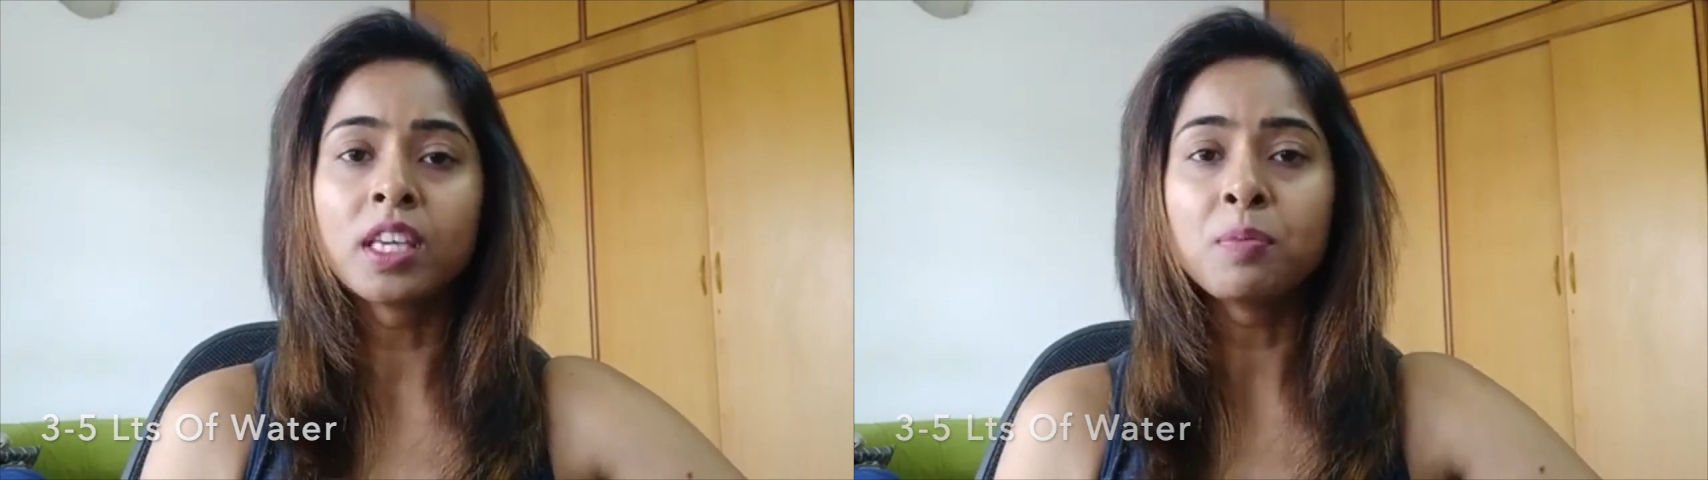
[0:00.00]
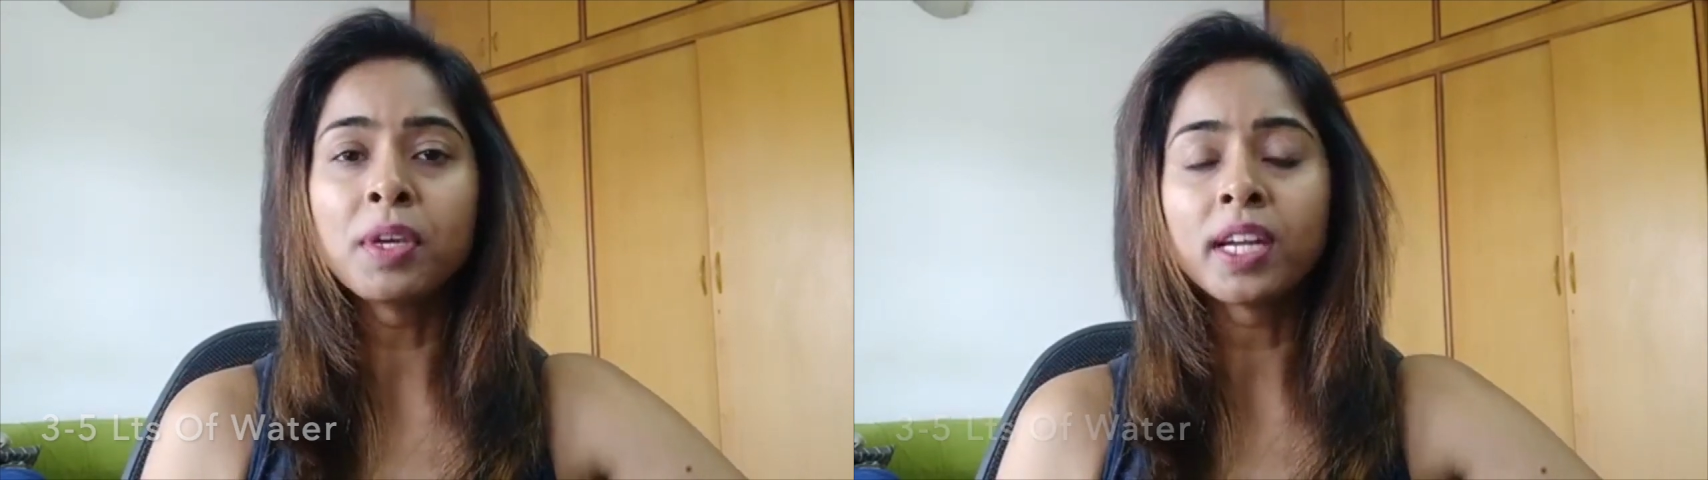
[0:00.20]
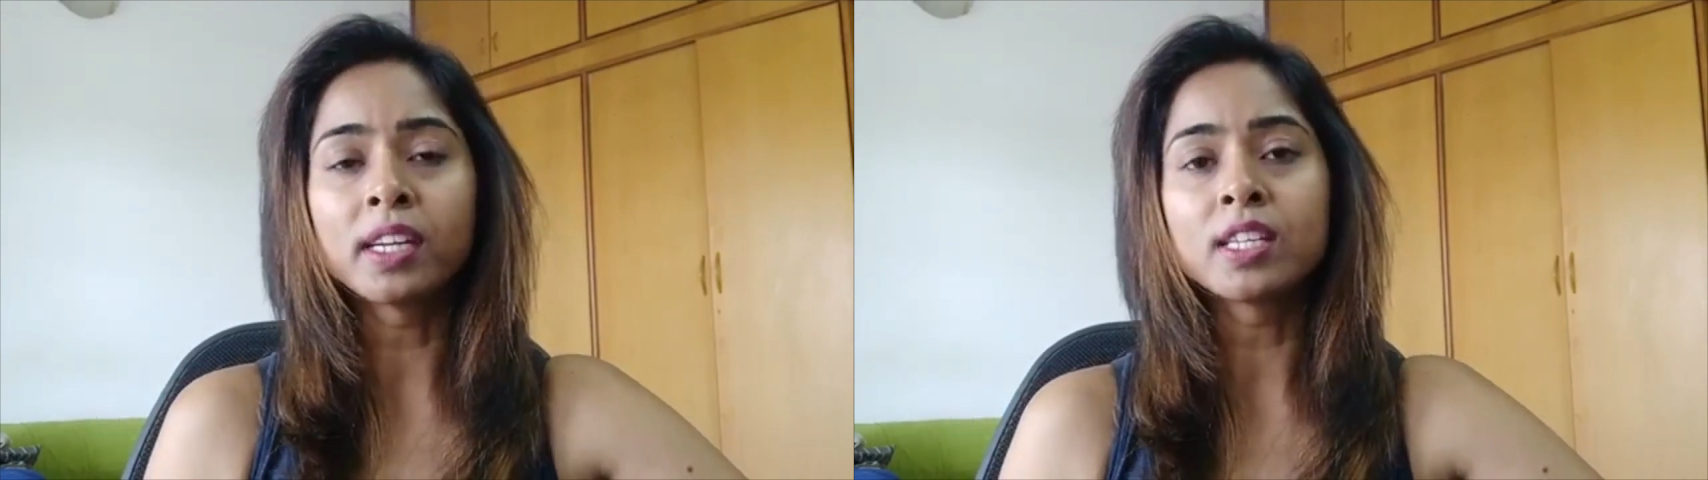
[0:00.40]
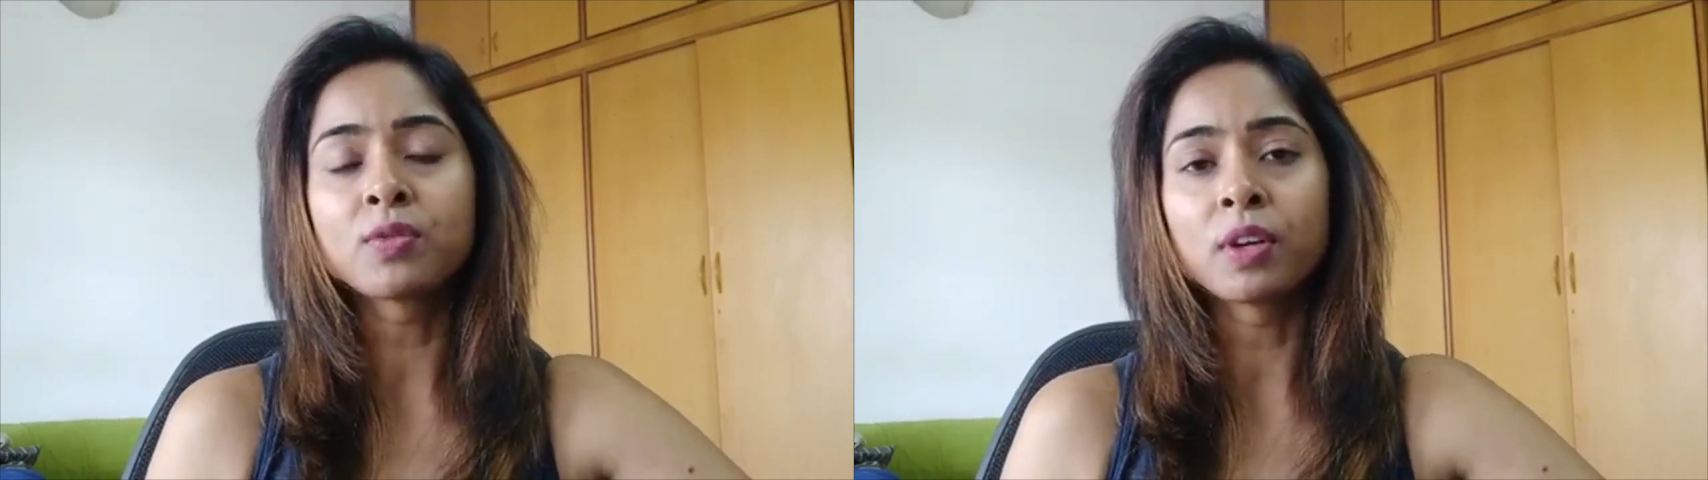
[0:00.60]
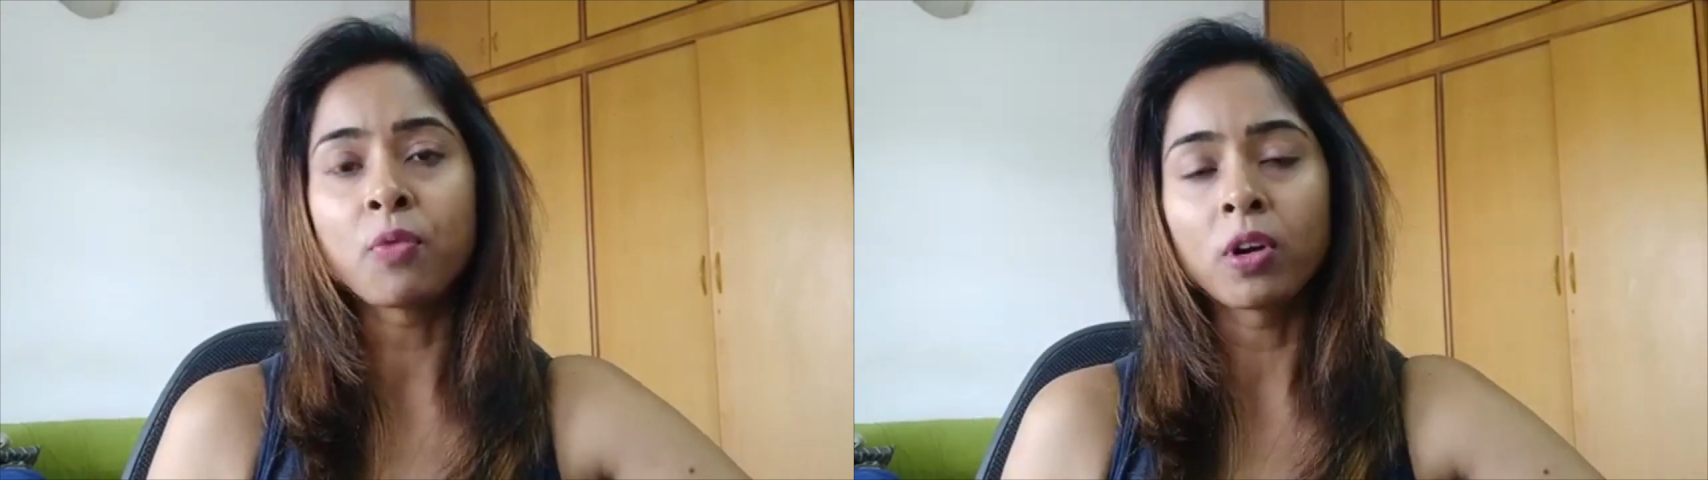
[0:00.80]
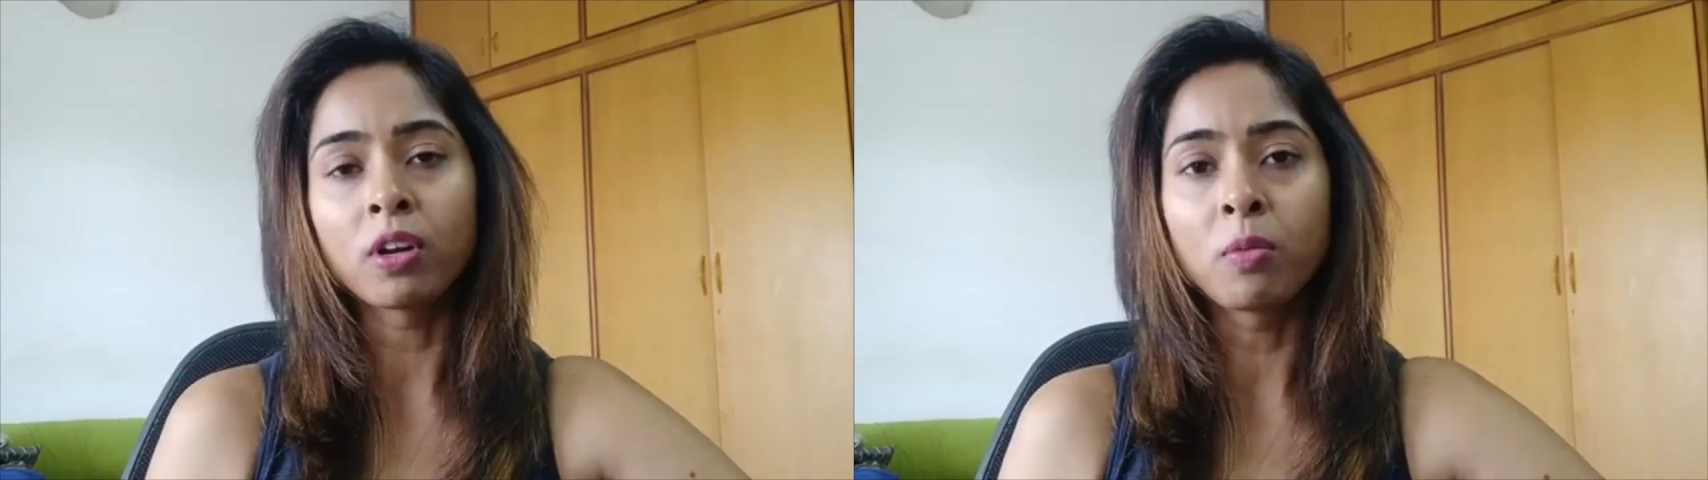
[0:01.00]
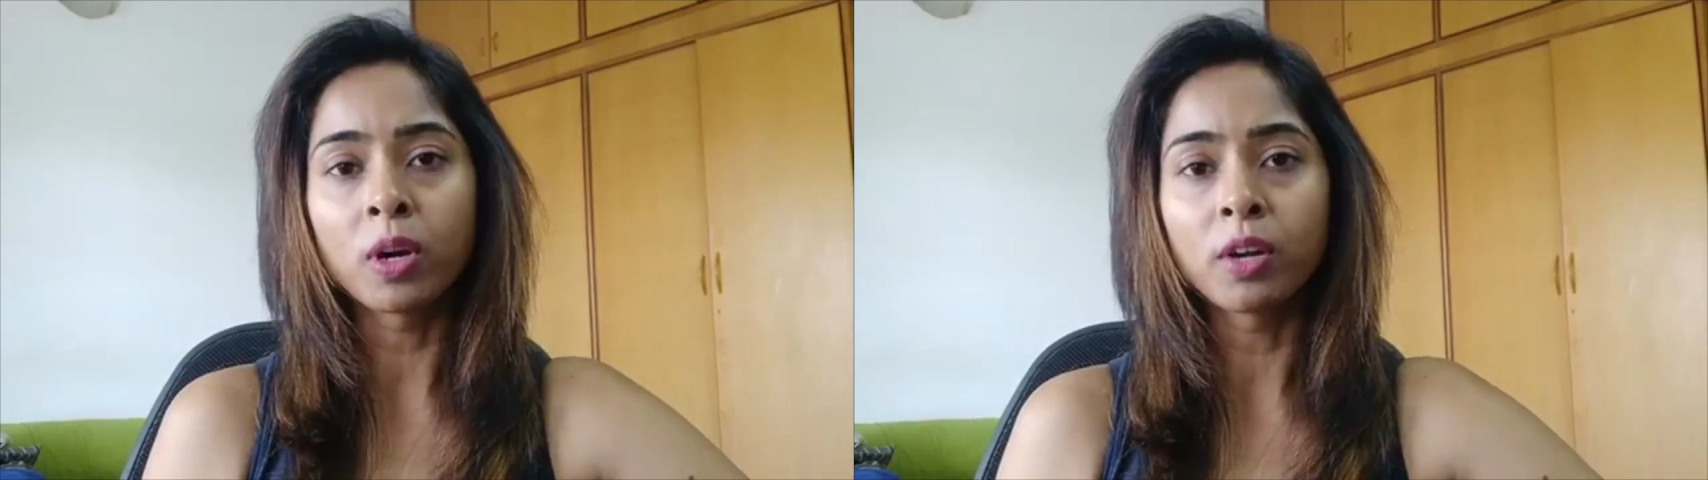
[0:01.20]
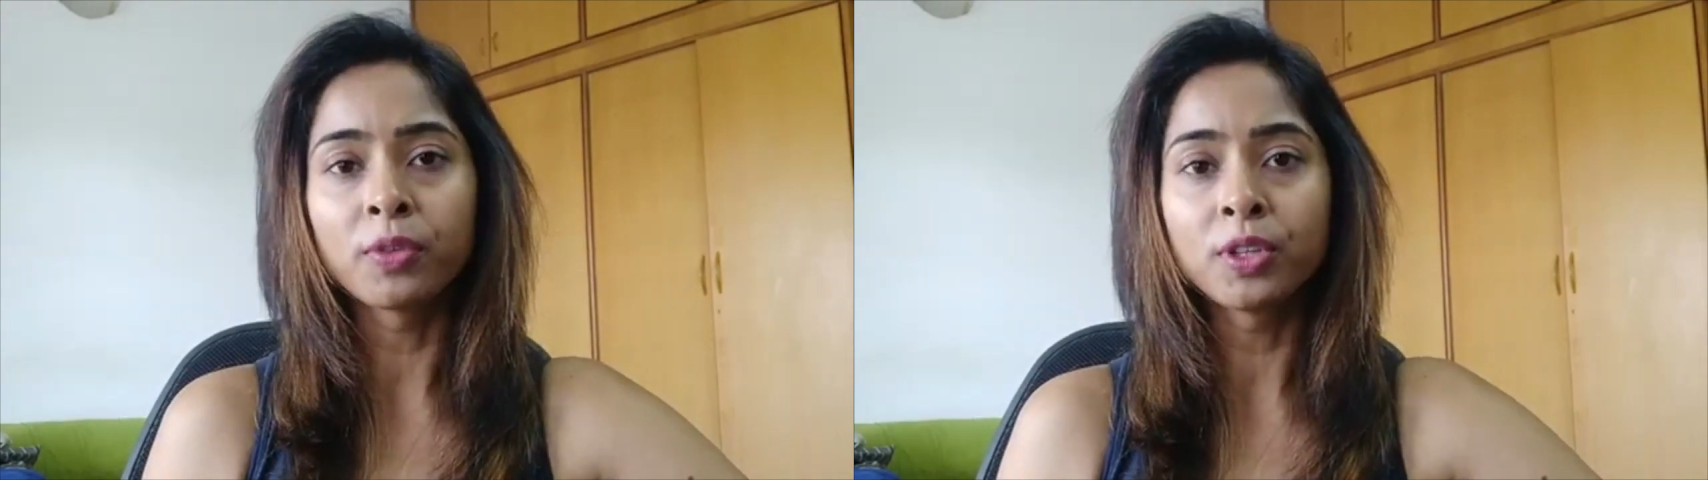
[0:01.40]
keeping at least one water
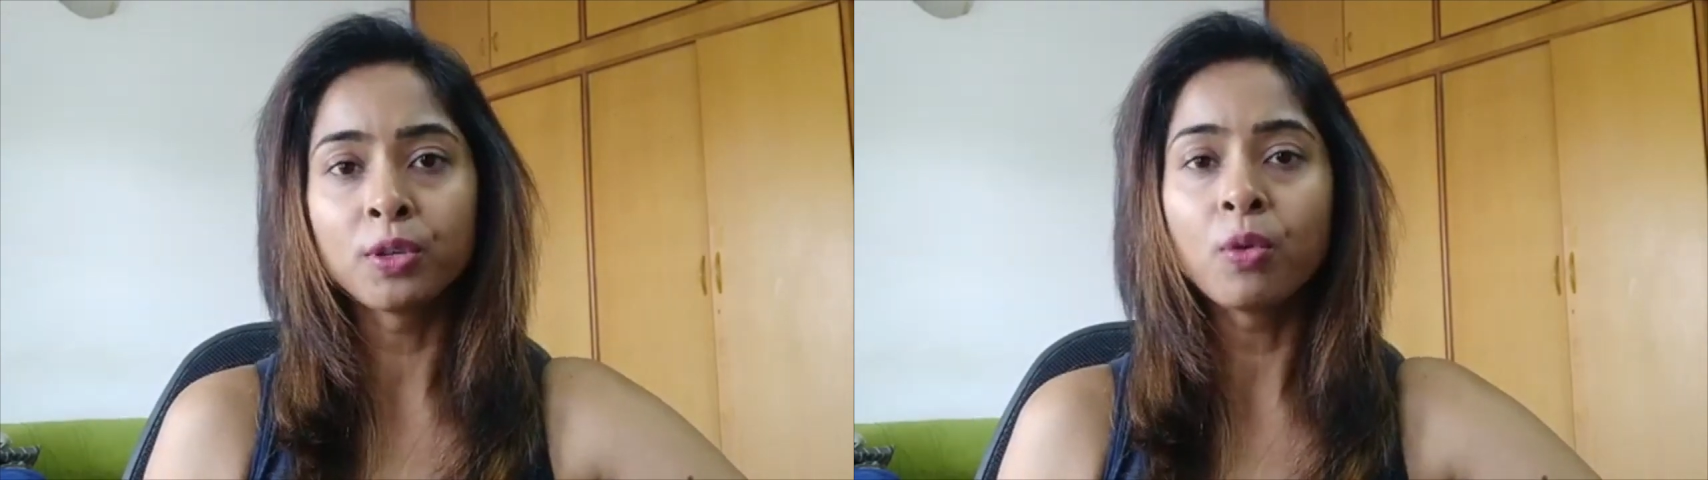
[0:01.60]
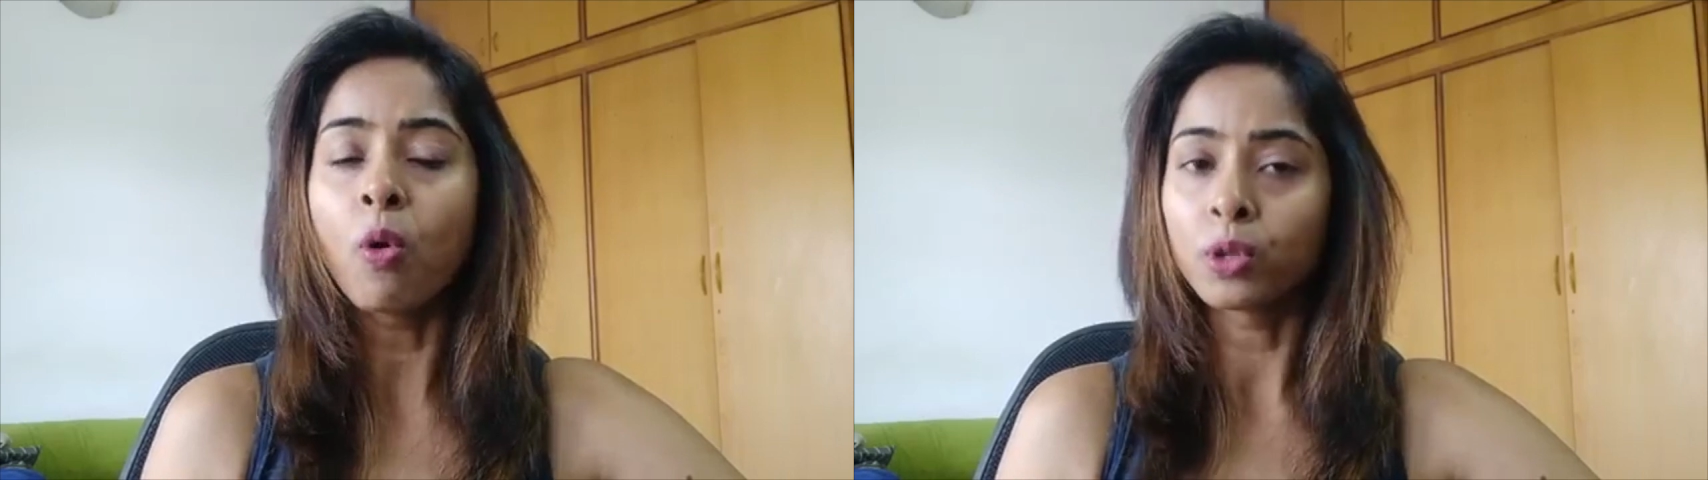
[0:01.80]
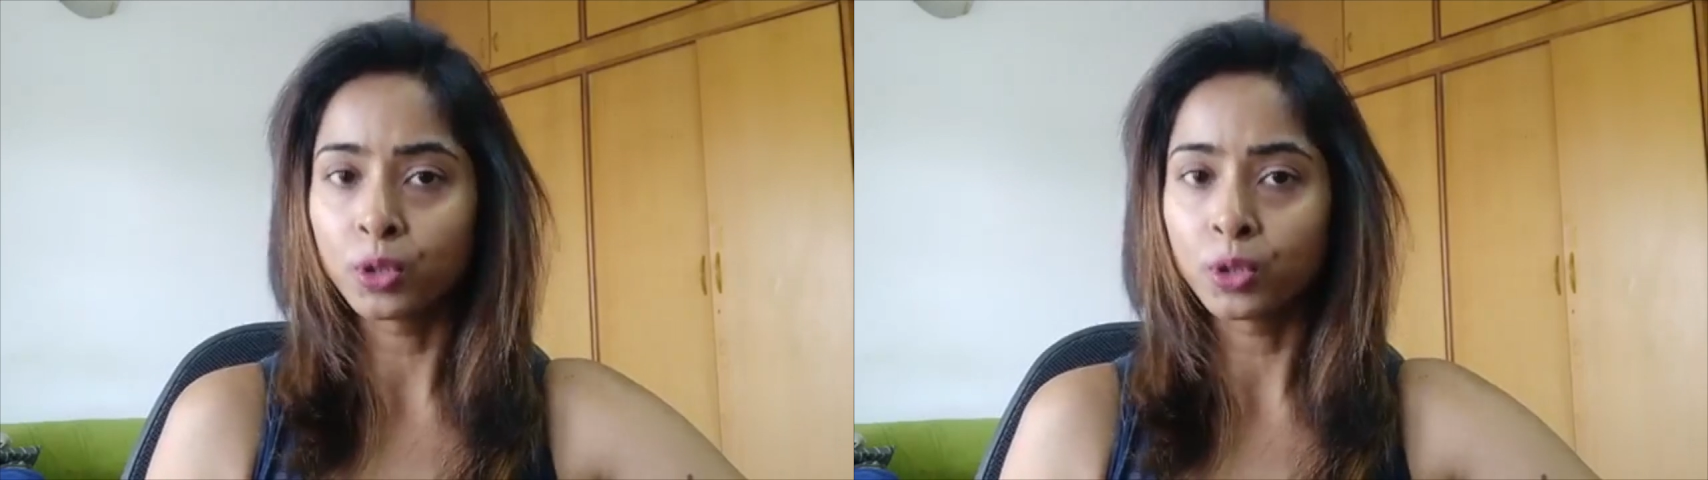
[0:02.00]
bottle with you